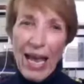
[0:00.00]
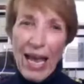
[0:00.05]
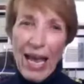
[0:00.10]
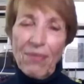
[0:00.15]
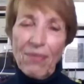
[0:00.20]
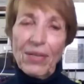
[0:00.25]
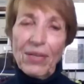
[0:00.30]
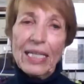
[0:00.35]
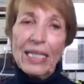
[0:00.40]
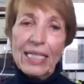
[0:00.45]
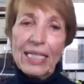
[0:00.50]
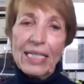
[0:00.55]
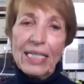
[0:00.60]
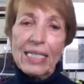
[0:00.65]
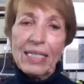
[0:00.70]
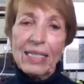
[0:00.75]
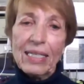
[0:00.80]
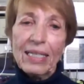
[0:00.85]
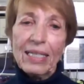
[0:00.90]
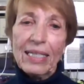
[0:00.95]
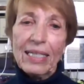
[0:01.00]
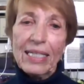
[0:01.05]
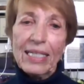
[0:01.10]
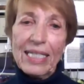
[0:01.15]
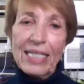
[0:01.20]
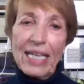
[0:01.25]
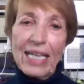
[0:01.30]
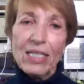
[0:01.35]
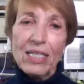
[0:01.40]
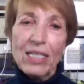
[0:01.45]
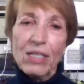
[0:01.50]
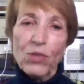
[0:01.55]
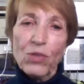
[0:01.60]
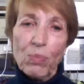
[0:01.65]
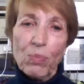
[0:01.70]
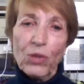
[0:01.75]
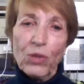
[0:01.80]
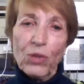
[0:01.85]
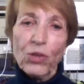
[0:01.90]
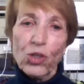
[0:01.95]
having these this sense of
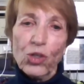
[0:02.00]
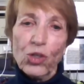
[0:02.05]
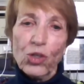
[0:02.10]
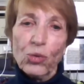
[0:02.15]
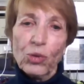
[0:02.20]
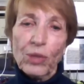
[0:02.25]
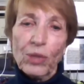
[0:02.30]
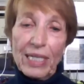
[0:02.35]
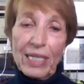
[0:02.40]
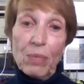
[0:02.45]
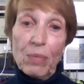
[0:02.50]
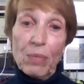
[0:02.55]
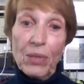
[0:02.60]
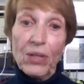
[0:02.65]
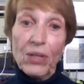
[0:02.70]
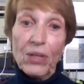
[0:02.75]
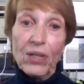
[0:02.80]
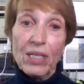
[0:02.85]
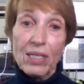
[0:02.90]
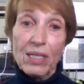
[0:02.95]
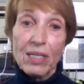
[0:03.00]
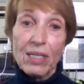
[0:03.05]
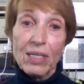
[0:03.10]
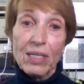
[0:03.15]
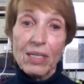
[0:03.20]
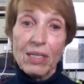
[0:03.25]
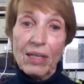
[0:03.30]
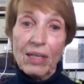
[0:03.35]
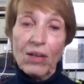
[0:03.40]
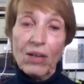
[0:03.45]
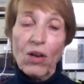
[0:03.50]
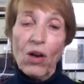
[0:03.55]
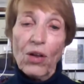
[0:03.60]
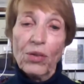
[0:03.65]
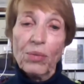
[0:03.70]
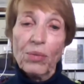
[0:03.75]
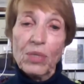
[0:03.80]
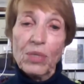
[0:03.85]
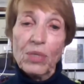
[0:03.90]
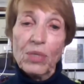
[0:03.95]
spiritual experiences that
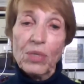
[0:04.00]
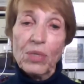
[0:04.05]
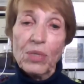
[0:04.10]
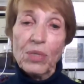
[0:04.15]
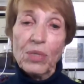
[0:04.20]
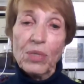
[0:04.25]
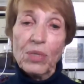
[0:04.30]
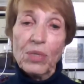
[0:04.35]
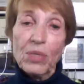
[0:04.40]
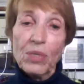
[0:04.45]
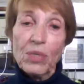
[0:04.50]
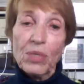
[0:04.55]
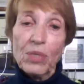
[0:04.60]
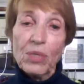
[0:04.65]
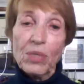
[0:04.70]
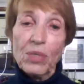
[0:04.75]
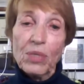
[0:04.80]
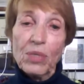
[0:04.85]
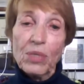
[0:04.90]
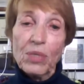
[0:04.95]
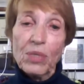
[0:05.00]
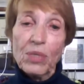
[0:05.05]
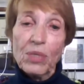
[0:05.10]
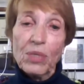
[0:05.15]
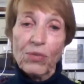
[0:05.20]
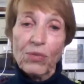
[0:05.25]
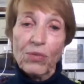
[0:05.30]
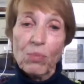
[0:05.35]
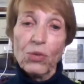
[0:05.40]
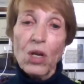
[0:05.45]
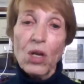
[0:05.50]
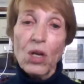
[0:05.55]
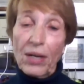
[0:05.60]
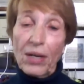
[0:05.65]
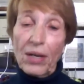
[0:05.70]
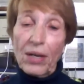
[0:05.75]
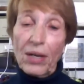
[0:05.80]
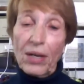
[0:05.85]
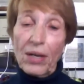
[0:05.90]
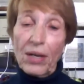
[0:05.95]
call themselves
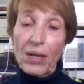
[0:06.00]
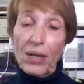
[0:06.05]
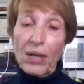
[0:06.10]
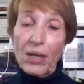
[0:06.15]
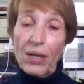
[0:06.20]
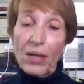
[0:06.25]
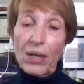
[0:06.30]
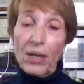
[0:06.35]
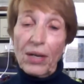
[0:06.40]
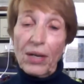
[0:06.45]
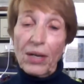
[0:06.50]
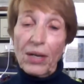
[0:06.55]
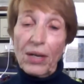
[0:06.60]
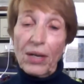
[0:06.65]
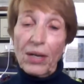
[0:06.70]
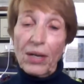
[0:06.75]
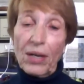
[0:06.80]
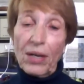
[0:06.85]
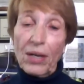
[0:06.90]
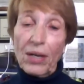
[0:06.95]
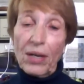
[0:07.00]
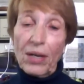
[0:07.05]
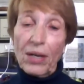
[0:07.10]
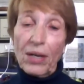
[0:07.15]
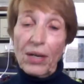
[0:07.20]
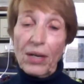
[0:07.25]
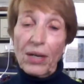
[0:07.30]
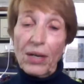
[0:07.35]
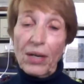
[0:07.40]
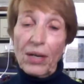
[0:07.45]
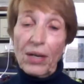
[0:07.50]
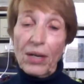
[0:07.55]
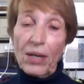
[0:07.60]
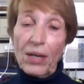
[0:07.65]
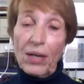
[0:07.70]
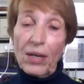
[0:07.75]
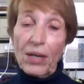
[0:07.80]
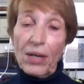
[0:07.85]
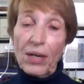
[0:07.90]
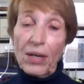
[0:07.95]
spiritual, who are not
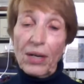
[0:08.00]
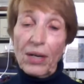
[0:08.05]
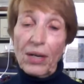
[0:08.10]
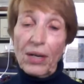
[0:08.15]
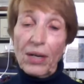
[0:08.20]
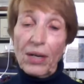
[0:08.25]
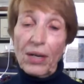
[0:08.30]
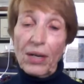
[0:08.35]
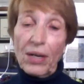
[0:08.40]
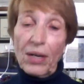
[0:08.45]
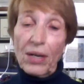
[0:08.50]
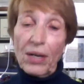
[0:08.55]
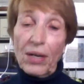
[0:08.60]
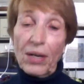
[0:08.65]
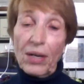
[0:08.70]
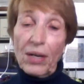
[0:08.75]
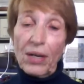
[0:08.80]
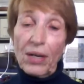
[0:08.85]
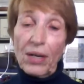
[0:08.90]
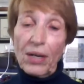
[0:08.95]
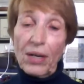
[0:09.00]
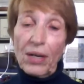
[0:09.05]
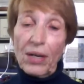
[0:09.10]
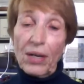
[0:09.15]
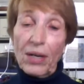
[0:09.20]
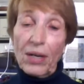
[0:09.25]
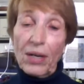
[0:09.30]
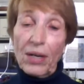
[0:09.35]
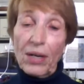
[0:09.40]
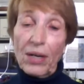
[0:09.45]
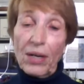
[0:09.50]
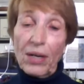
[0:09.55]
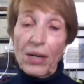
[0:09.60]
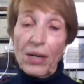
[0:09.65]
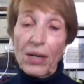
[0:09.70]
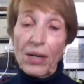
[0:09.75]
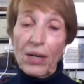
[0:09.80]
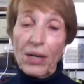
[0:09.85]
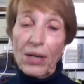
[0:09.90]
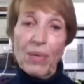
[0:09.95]
connected with their traditional faith tradition,
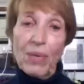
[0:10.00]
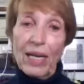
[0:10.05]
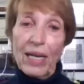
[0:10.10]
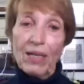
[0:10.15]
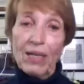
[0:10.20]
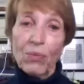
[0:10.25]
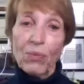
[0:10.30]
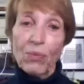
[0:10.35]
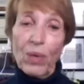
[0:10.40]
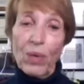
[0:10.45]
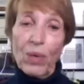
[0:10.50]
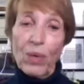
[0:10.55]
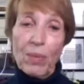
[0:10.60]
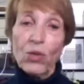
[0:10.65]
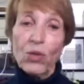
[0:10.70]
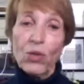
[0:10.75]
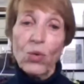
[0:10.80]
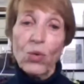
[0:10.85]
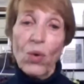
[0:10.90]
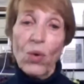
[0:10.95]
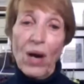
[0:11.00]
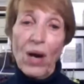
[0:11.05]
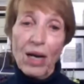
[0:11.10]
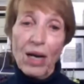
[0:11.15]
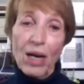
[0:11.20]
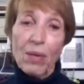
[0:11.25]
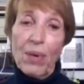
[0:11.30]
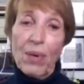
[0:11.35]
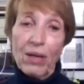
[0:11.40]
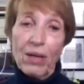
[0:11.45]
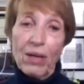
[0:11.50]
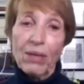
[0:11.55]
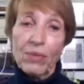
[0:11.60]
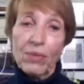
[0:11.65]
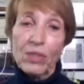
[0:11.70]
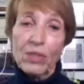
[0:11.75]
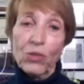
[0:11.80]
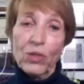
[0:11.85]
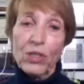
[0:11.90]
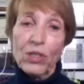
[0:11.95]
who still can participate with
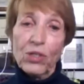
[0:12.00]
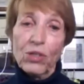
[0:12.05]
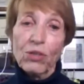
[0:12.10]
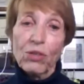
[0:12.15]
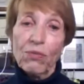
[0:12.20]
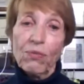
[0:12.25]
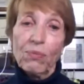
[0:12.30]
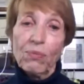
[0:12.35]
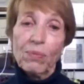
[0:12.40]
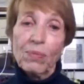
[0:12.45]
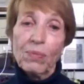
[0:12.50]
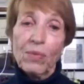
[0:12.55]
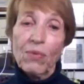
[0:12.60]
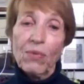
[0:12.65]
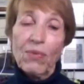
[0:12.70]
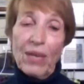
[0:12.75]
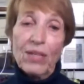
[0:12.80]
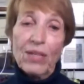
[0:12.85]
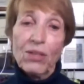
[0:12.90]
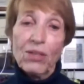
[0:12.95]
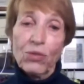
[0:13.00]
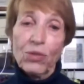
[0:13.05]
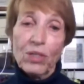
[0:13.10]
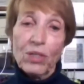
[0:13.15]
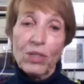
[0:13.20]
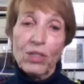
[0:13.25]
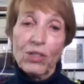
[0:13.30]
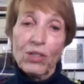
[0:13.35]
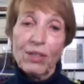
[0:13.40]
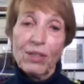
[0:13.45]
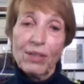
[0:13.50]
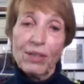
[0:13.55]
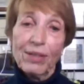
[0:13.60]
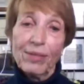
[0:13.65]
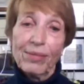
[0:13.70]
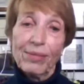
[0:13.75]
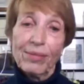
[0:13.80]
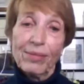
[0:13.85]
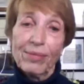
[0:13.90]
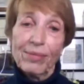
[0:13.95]
women who are part of this traditional
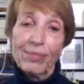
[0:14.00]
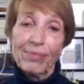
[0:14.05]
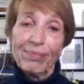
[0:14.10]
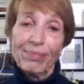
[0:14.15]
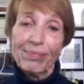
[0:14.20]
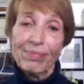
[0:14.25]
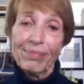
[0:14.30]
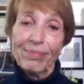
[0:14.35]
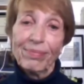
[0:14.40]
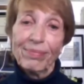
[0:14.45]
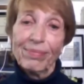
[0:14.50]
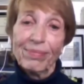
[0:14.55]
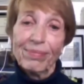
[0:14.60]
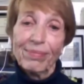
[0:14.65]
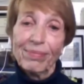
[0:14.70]
faith tradition.